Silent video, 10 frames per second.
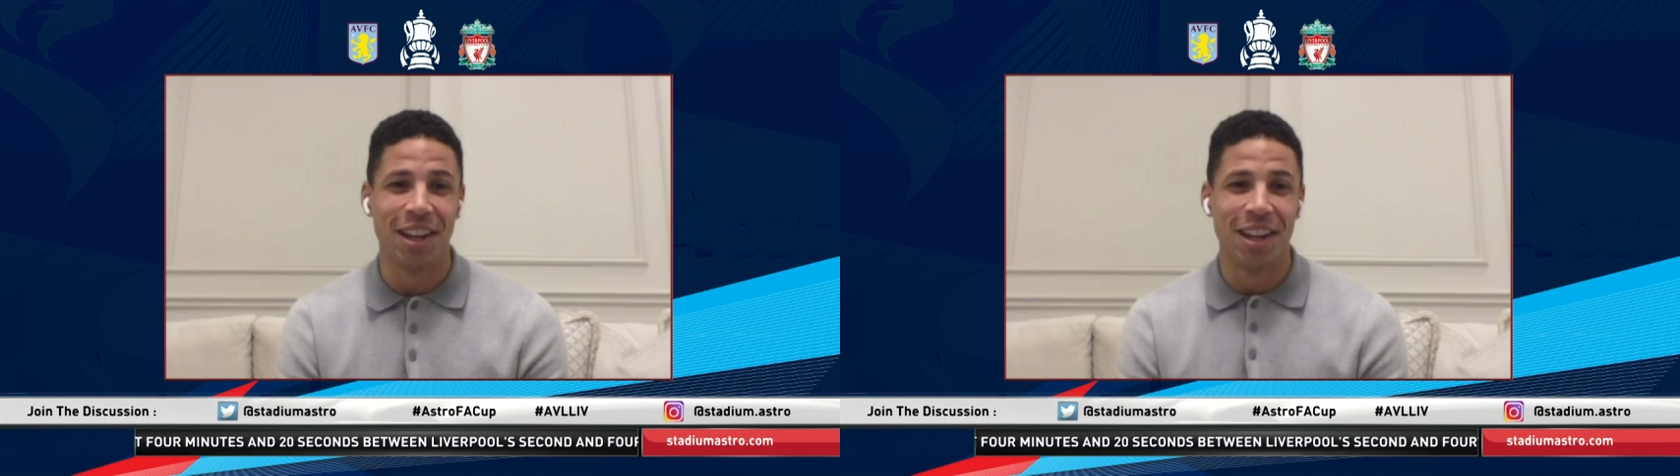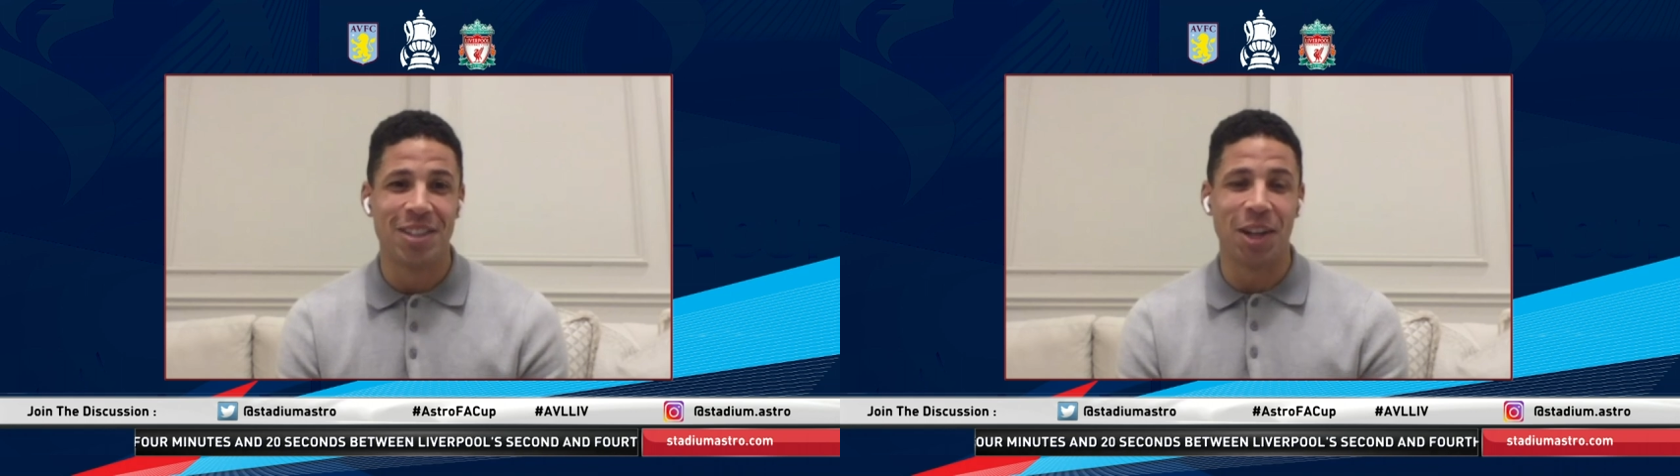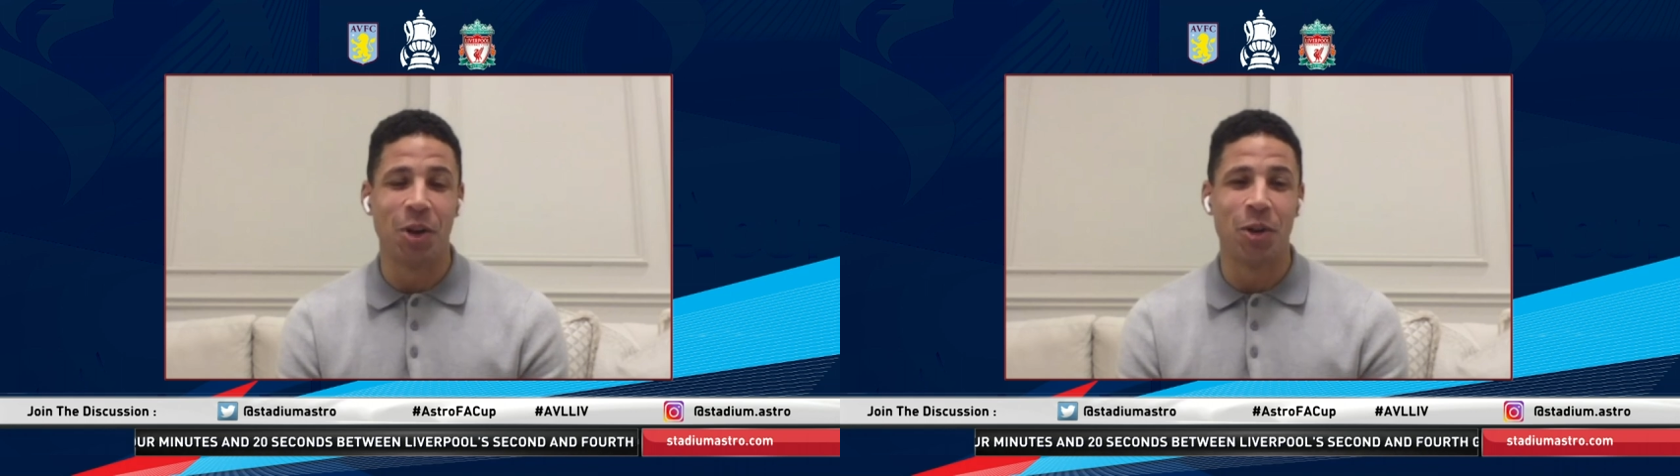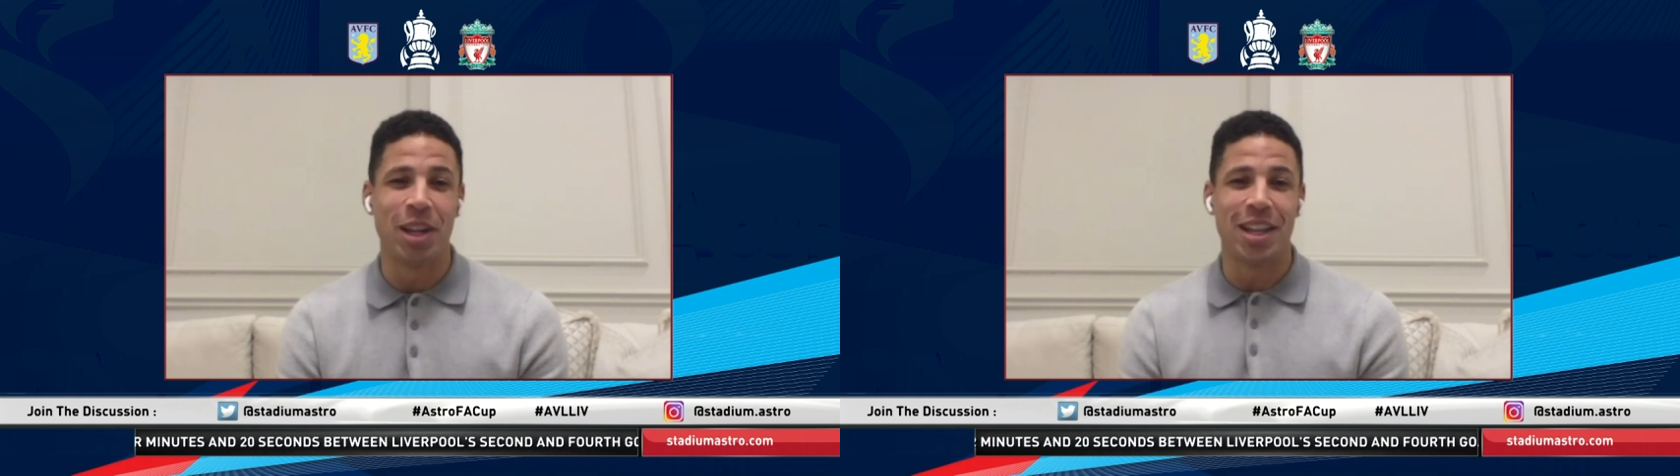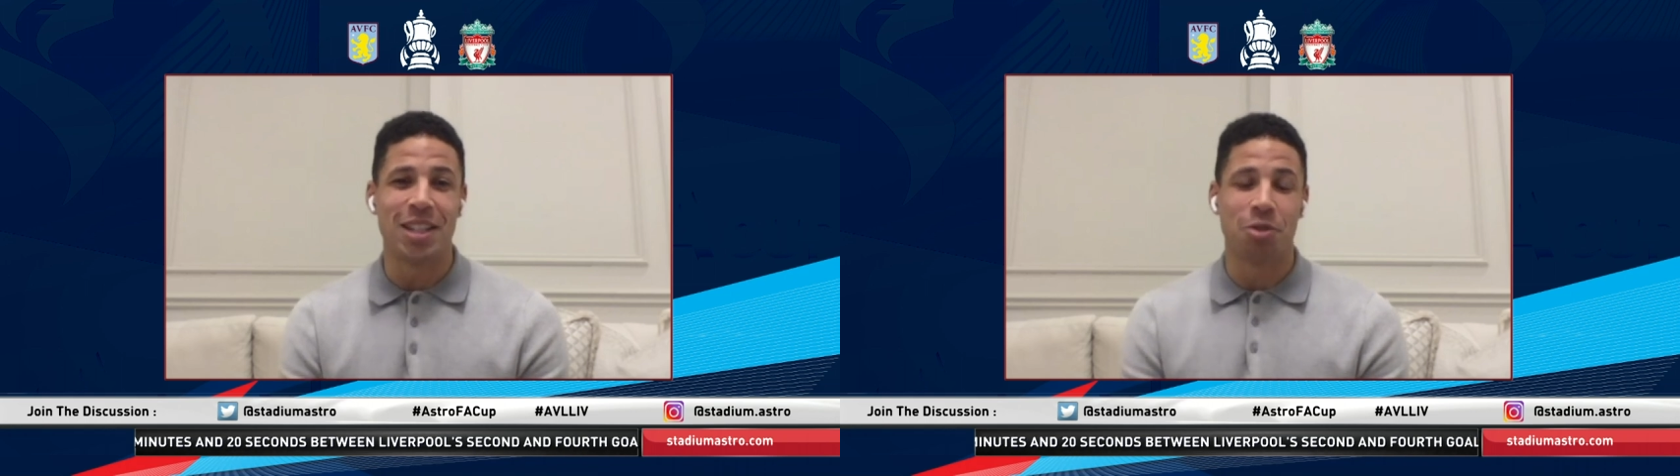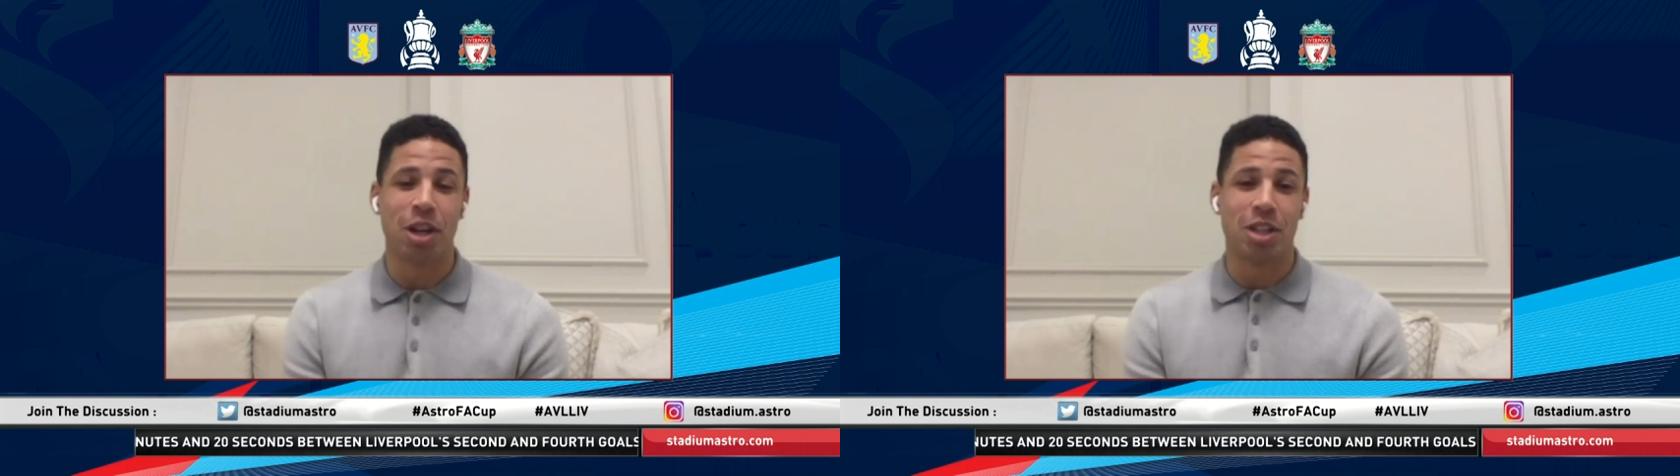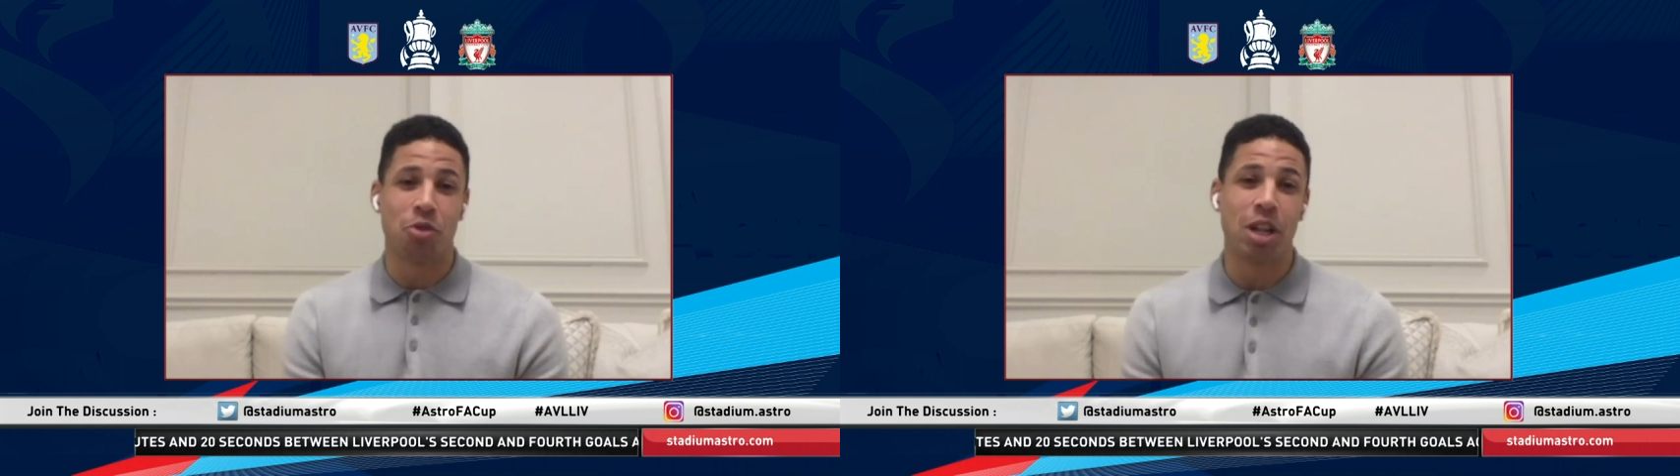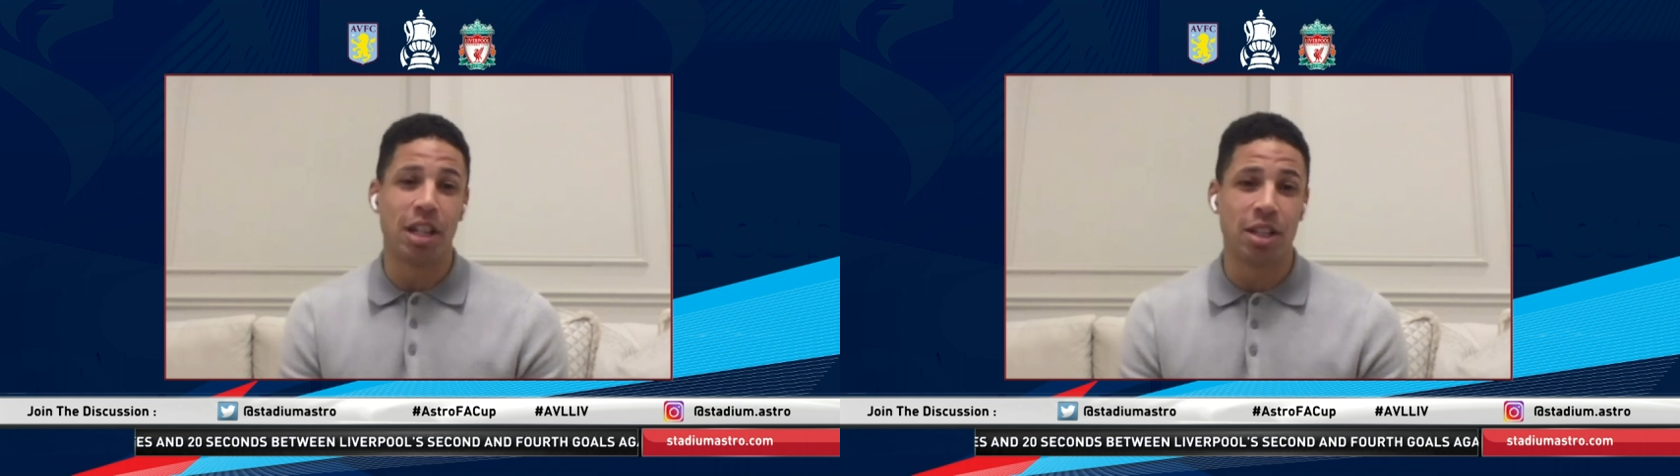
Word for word: So it's it's a really